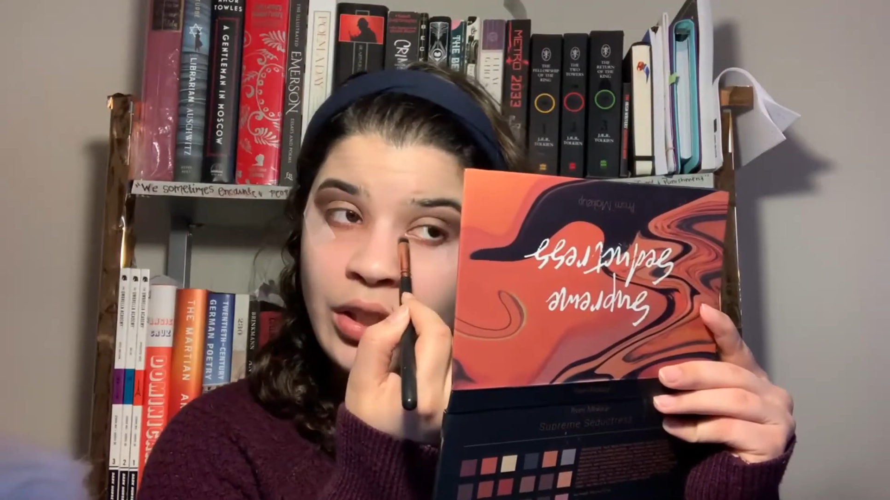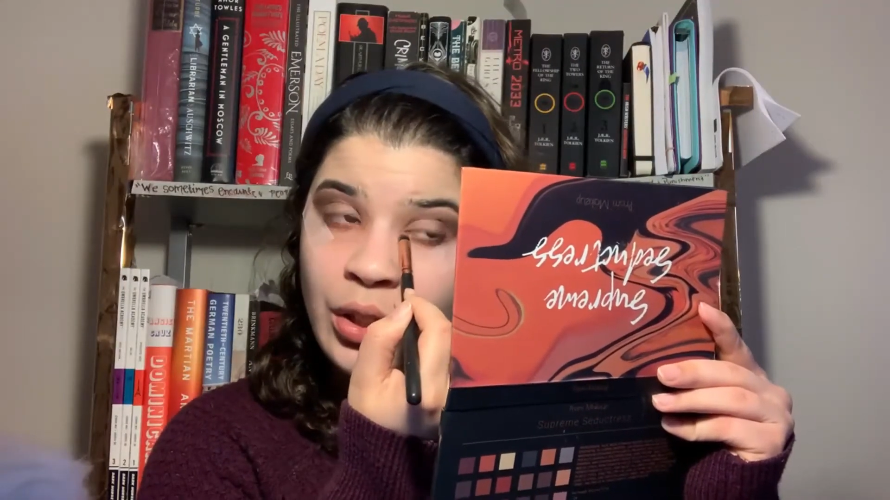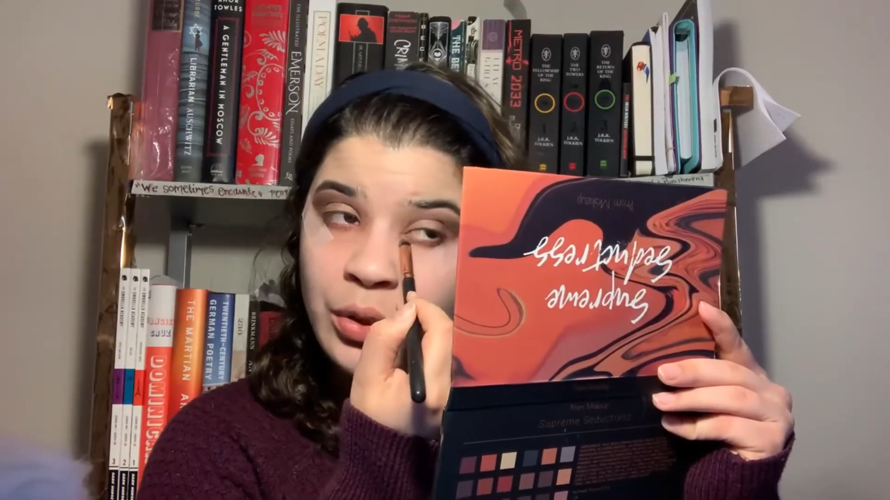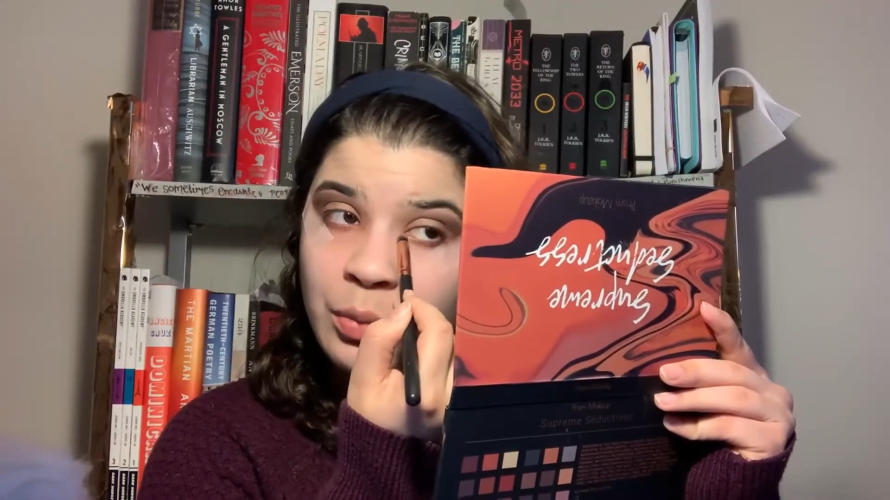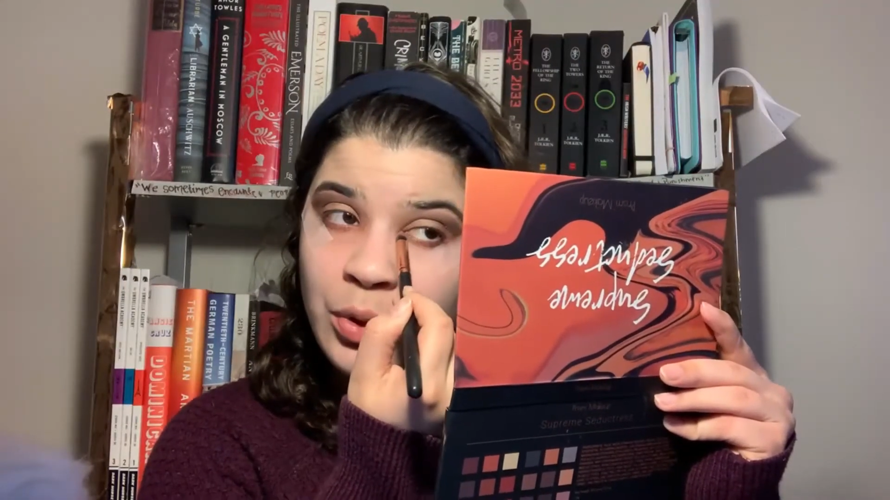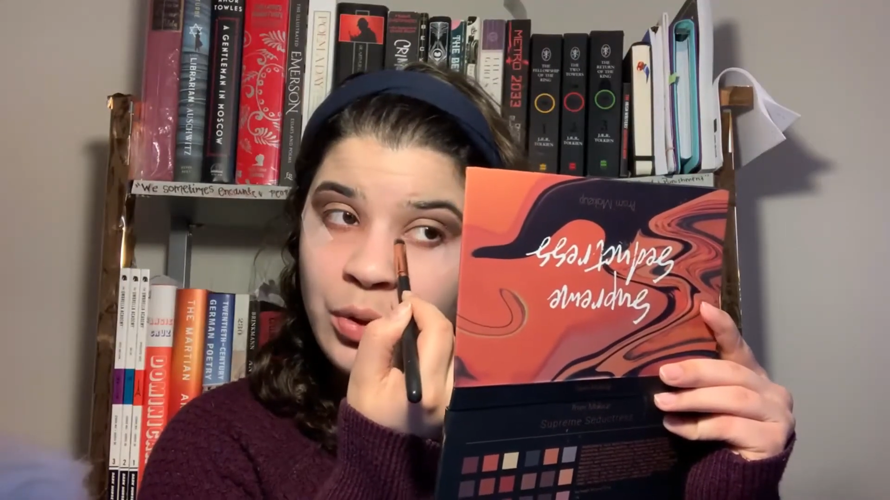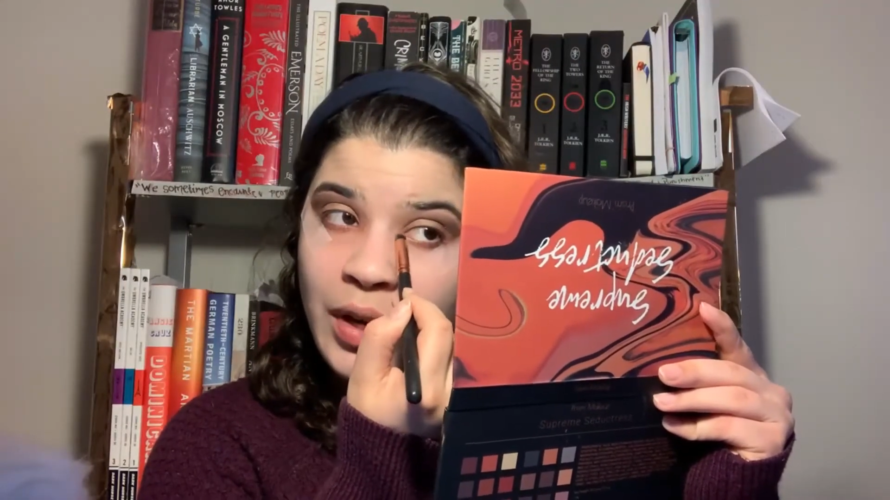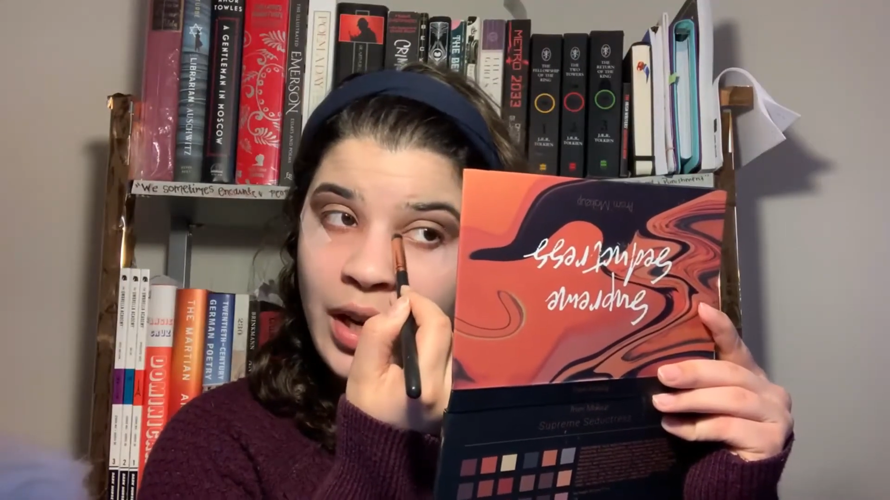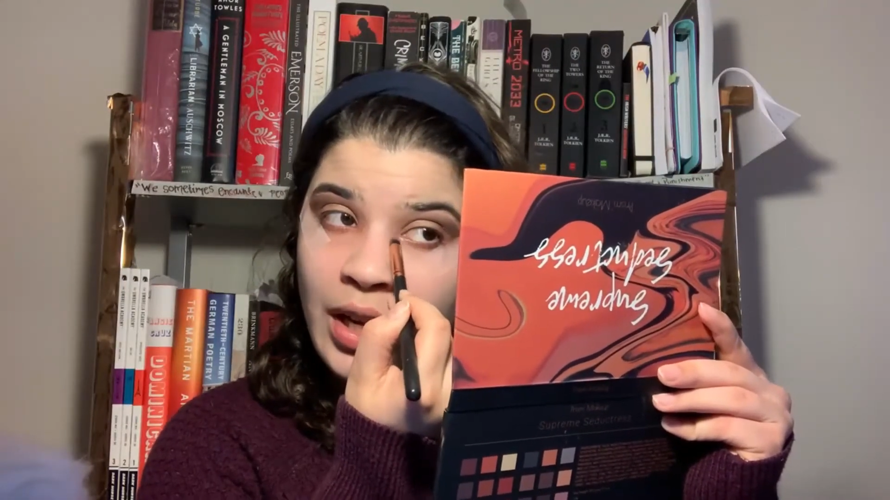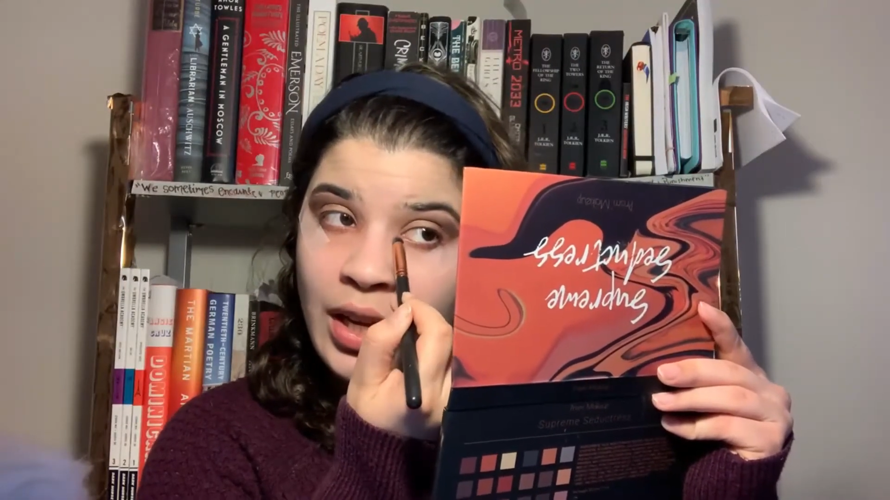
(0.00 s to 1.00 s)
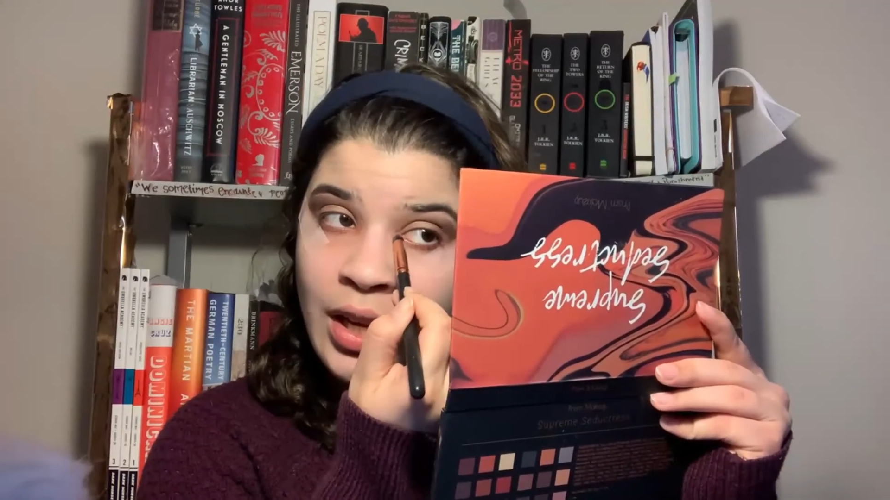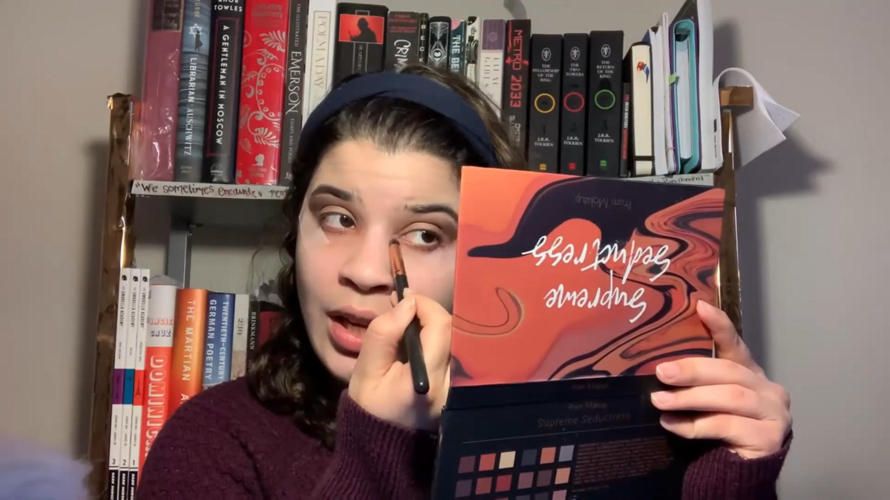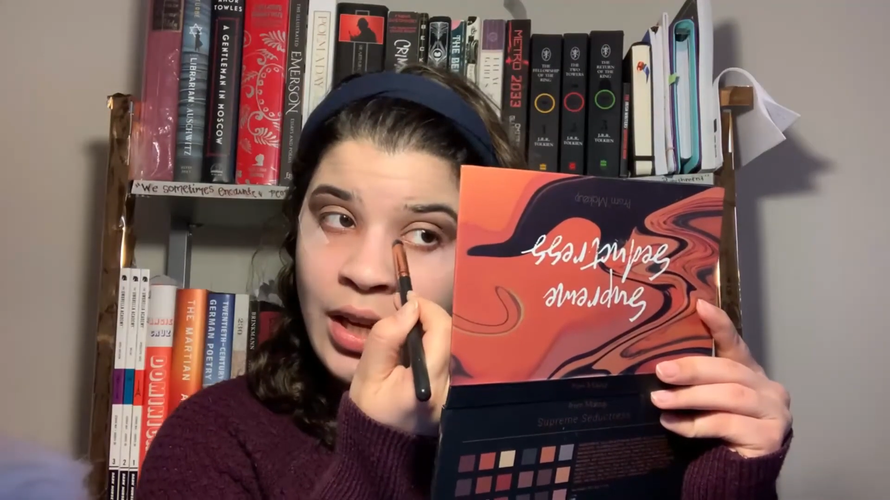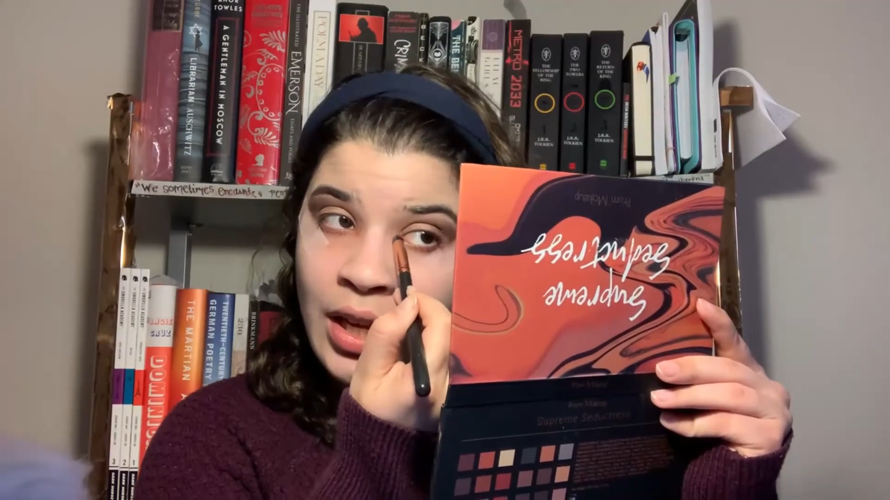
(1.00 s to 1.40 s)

you know, she was trying